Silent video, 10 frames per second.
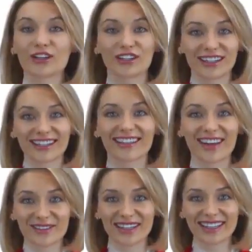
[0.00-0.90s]
You're gonna
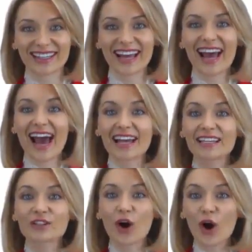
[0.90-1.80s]
love it. And
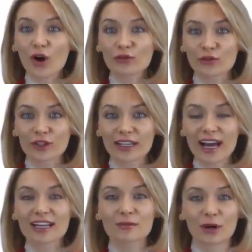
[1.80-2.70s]
it's all
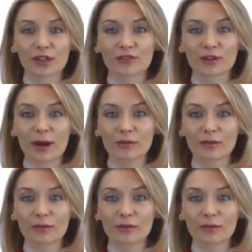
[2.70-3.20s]
free as part of your